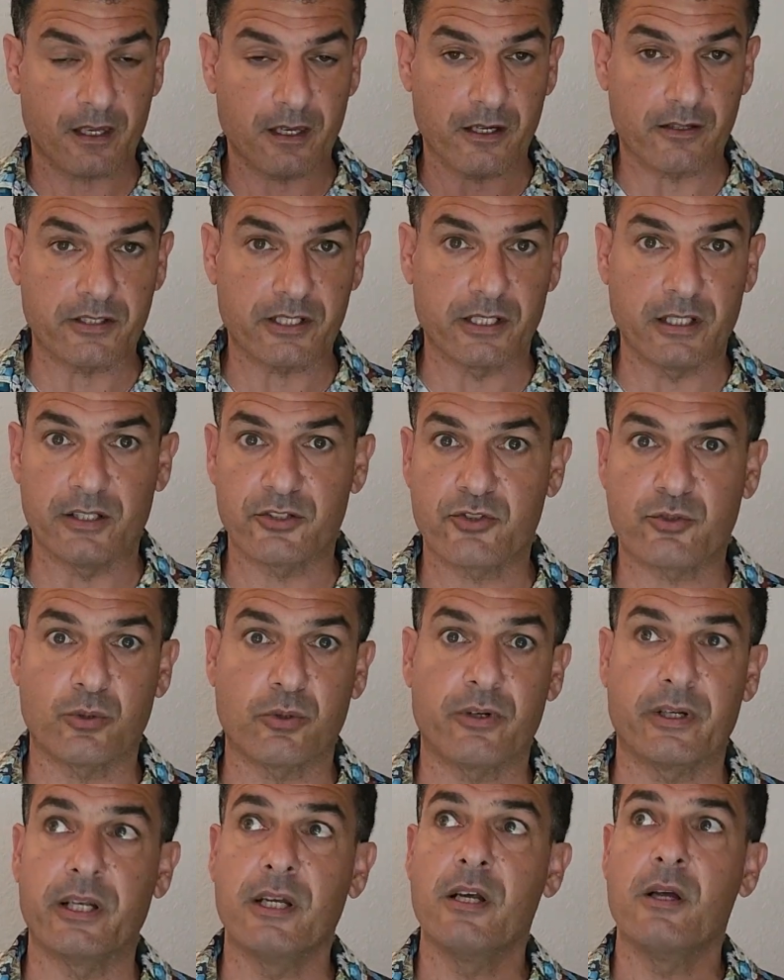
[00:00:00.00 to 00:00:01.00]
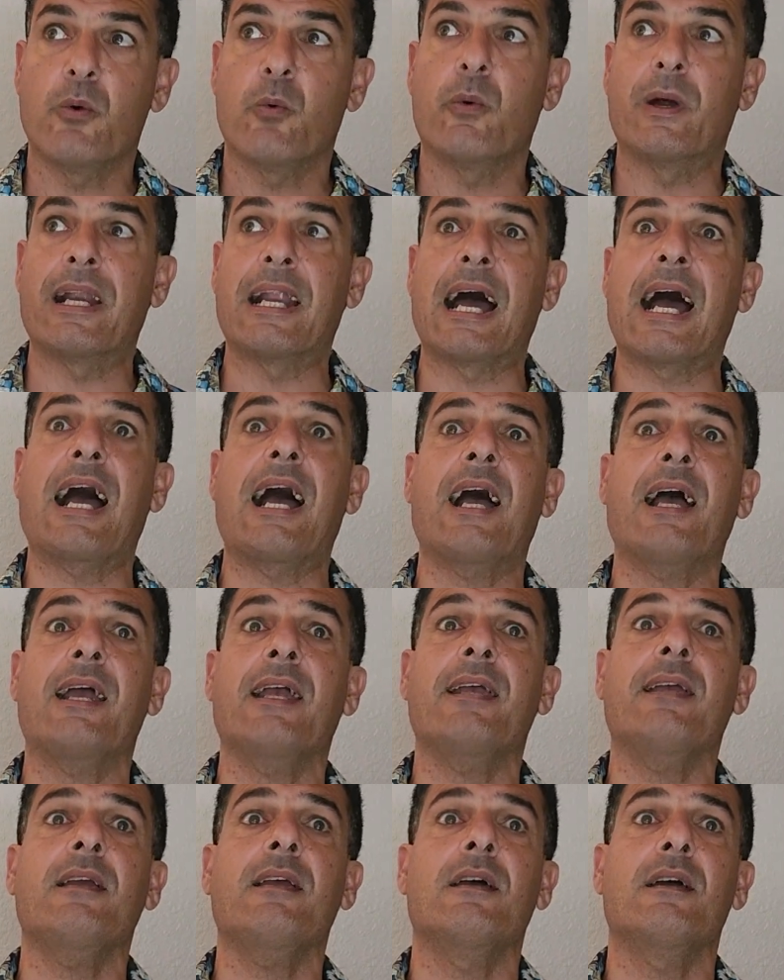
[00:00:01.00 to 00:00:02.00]
Here's a little story. When
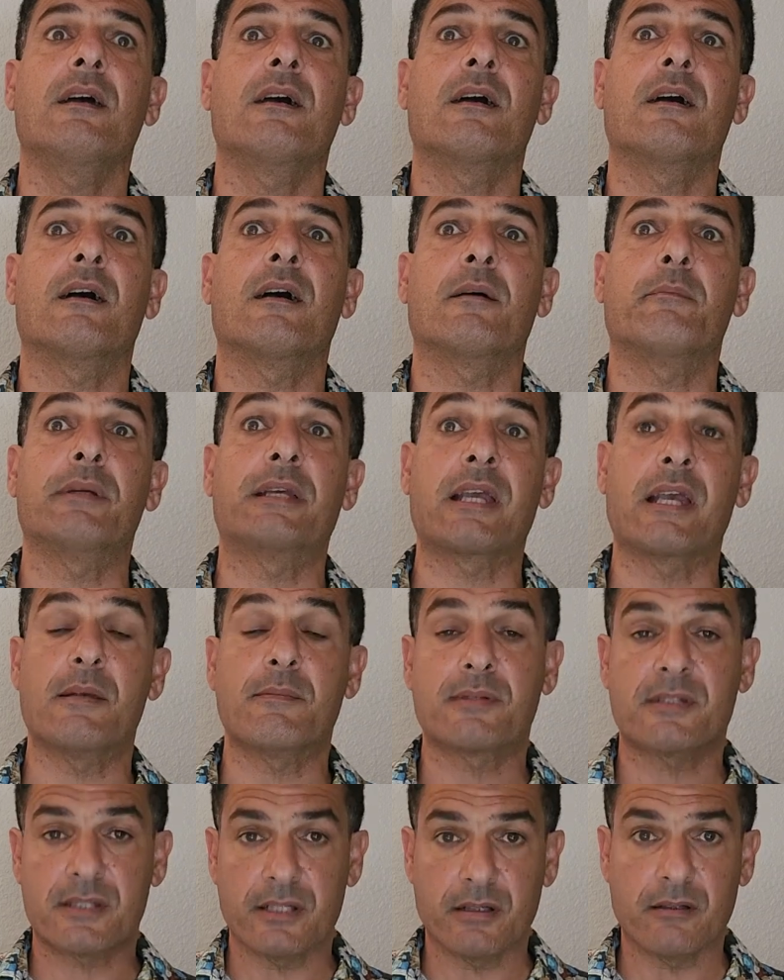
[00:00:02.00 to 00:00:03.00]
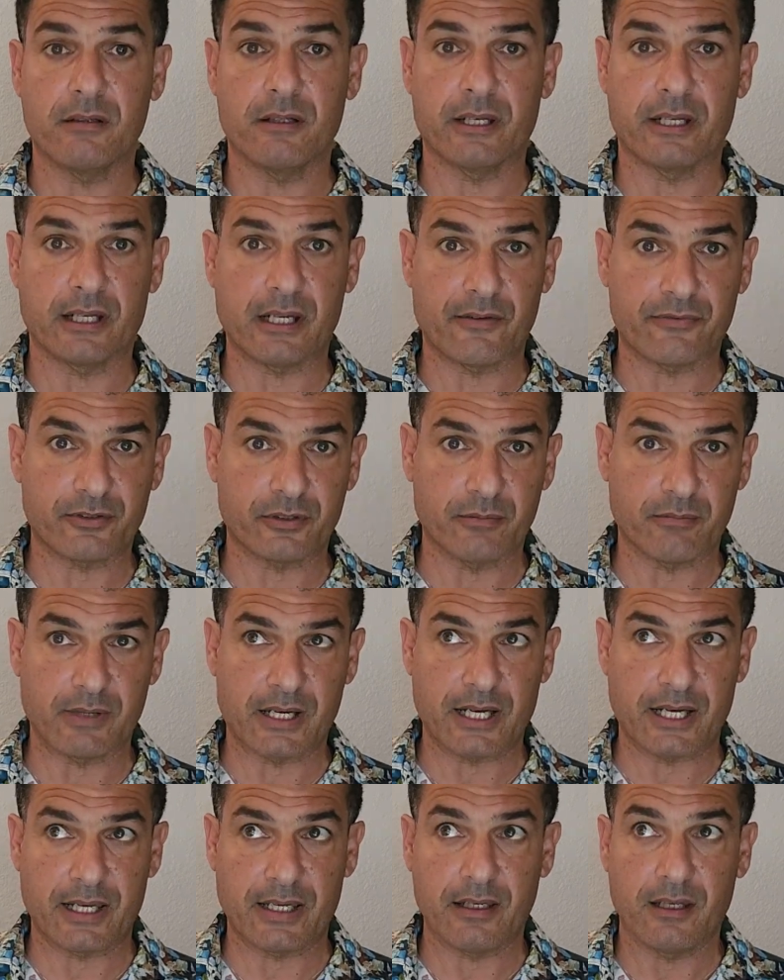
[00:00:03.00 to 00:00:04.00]
I became single again after
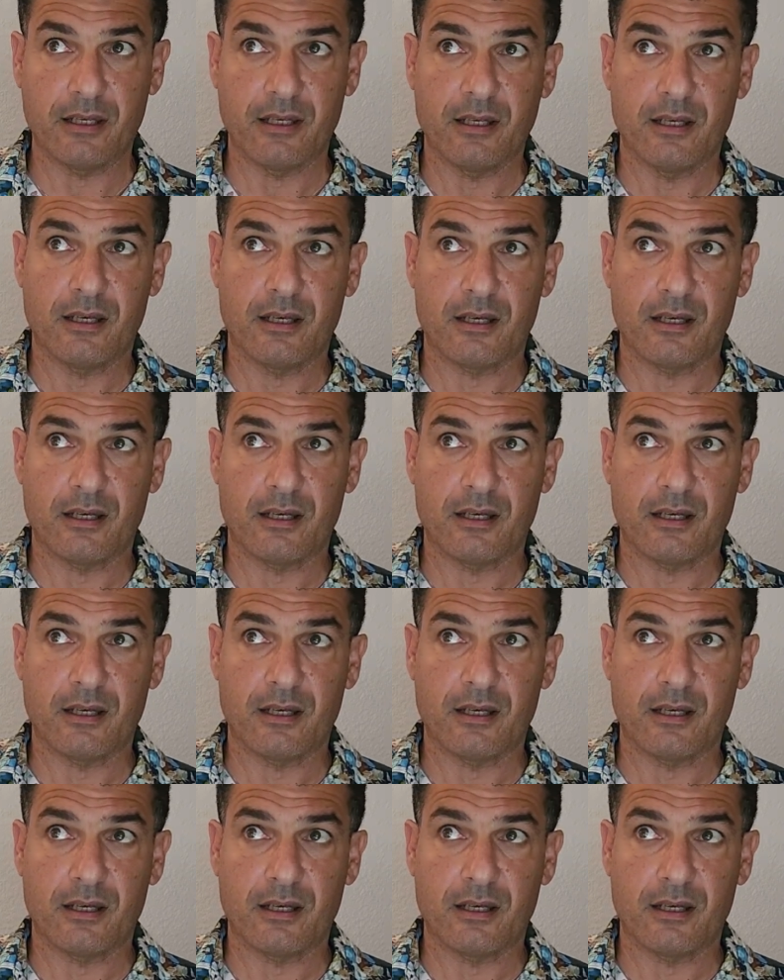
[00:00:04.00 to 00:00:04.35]
my